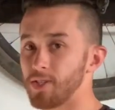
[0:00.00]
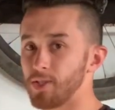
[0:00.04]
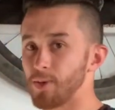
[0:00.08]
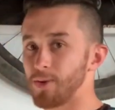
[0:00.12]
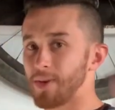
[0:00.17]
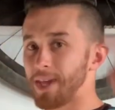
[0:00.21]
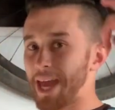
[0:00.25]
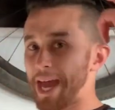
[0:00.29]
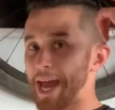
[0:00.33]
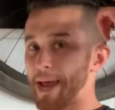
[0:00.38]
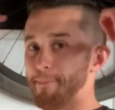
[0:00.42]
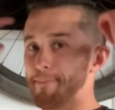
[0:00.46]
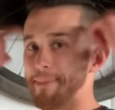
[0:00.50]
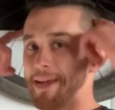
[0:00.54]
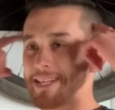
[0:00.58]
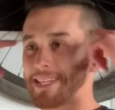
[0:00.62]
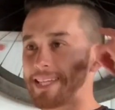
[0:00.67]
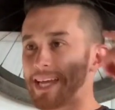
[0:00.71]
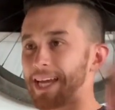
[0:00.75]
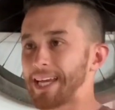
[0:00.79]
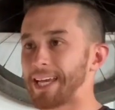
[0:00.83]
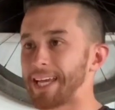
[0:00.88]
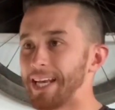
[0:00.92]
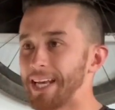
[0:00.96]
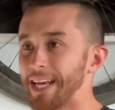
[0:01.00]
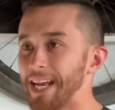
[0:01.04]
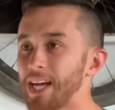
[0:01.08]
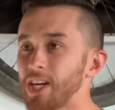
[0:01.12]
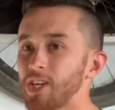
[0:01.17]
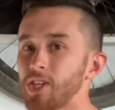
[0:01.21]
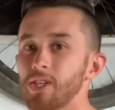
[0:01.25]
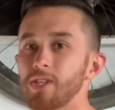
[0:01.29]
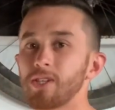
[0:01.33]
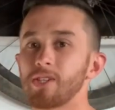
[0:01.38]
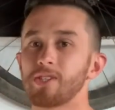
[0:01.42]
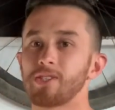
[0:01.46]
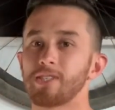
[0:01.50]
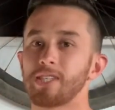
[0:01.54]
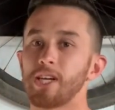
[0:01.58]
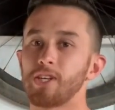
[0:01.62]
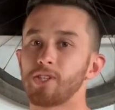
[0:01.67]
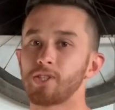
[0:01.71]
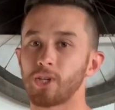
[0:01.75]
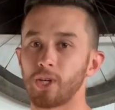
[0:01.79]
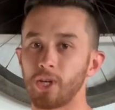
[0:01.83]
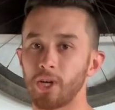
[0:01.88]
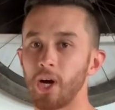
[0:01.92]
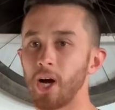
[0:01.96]
you can't make that connection to say
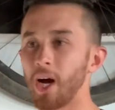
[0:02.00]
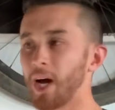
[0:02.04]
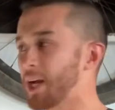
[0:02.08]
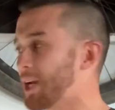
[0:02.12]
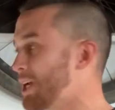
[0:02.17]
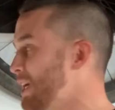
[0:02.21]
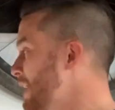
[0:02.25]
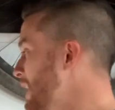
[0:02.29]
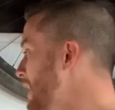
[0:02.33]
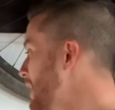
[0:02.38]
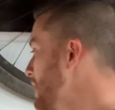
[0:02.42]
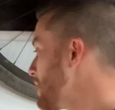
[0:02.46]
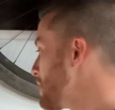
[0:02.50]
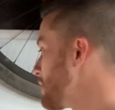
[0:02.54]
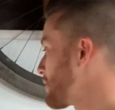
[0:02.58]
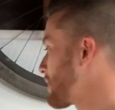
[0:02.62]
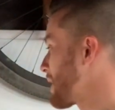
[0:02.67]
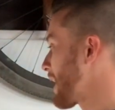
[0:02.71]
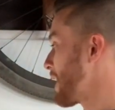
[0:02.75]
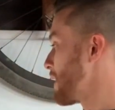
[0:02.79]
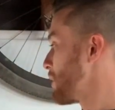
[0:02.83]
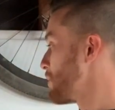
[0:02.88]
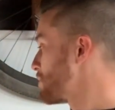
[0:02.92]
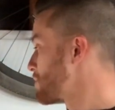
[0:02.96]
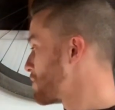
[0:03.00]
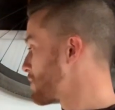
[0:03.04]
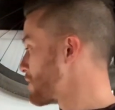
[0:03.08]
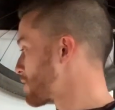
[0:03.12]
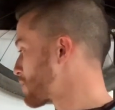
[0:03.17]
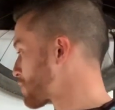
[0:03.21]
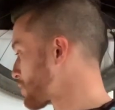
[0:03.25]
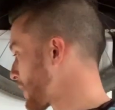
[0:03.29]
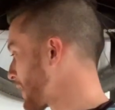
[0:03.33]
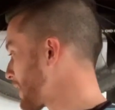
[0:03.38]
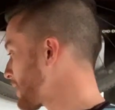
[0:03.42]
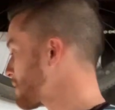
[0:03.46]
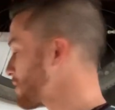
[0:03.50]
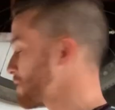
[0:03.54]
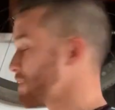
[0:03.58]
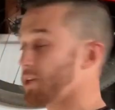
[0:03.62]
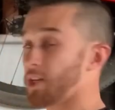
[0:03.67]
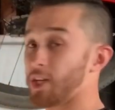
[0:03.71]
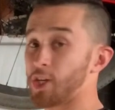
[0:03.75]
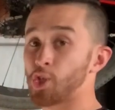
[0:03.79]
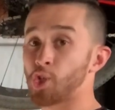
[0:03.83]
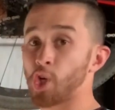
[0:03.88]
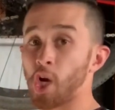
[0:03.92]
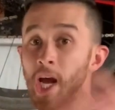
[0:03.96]
turn on, you can't use the strength to
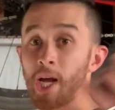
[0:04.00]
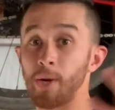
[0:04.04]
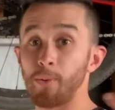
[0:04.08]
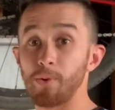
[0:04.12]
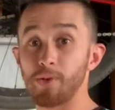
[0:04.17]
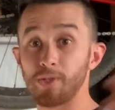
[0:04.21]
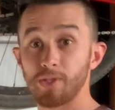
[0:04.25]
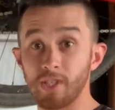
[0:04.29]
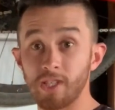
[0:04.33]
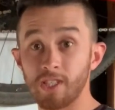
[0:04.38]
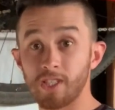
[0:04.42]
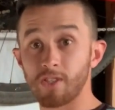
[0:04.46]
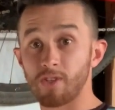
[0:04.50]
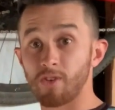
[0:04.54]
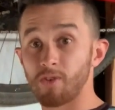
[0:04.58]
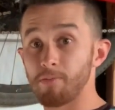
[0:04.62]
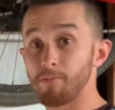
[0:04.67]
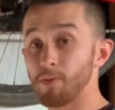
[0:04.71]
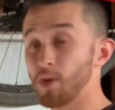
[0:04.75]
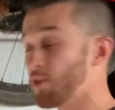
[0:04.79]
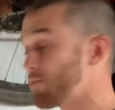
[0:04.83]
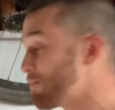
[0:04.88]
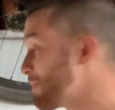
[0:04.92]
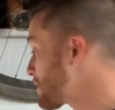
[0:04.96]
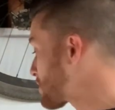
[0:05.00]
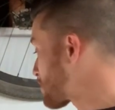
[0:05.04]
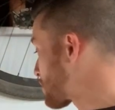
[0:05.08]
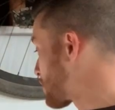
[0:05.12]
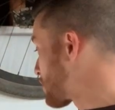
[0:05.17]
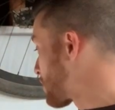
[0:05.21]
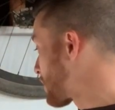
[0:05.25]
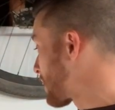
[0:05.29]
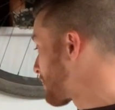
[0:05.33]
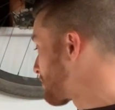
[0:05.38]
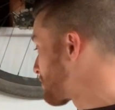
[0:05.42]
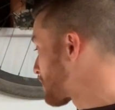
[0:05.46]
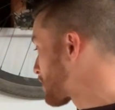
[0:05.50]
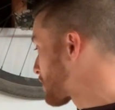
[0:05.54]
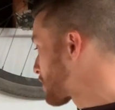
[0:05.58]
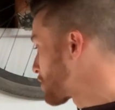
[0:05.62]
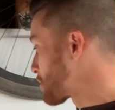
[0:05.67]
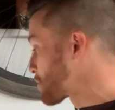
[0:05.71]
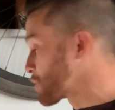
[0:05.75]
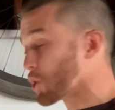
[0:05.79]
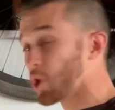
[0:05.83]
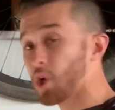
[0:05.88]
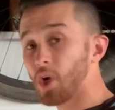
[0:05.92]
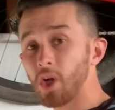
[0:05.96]
then try and resist your movement so you don't have the
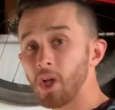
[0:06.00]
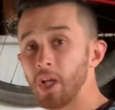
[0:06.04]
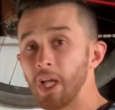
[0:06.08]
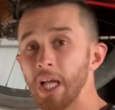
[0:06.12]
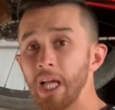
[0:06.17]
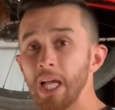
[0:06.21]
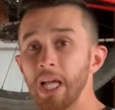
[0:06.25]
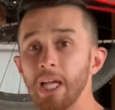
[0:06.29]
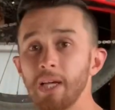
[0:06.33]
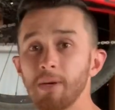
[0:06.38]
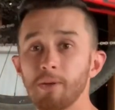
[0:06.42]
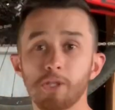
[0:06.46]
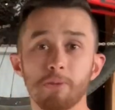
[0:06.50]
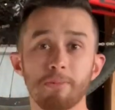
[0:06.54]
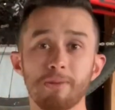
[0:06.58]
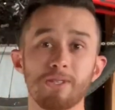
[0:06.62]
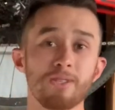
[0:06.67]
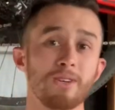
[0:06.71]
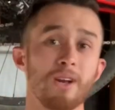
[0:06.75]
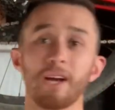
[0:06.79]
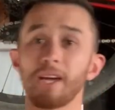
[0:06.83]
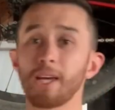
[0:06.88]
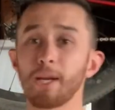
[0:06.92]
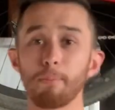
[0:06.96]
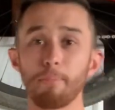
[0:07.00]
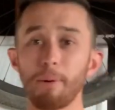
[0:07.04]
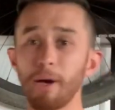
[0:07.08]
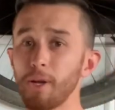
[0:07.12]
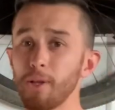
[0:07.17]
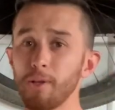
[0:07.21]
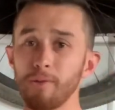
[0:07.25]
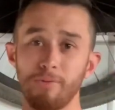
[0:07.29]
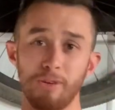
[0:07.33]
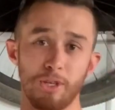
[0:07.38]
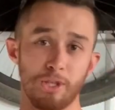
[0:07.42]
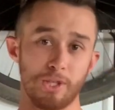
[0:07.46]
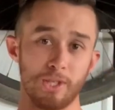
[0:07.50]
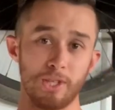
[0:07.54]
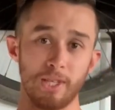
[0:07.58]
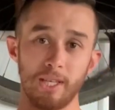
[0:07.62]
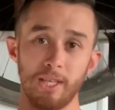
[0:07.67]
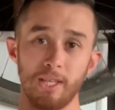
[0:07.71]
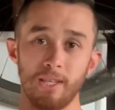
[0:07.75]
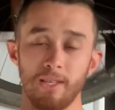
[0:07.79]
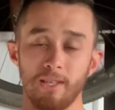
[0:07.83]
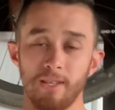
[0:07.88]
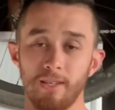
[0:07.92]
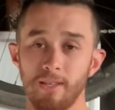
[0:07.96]
control, which means you're not going to pedal
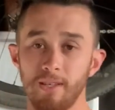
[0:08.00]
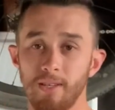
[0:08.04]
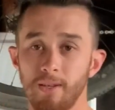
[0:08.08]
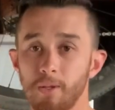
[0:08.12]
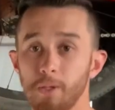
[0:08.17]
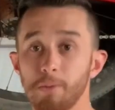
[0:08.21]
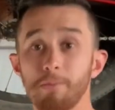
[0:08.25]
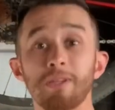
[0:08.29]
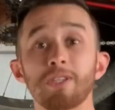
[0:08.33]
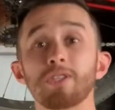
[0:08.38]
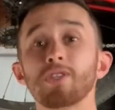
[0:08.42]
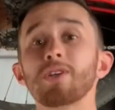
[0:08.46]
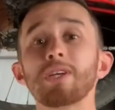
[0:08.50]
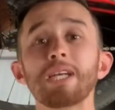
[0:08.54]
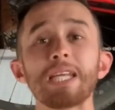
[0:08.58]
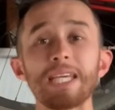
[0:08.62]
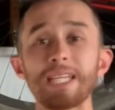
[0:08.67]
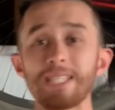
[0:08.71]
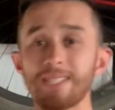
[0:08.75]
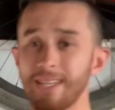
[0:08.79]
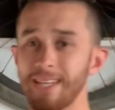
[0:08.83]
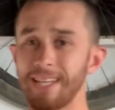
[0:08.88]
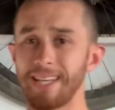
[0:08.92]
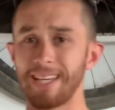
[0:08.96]
efficiently, which means your knee's going to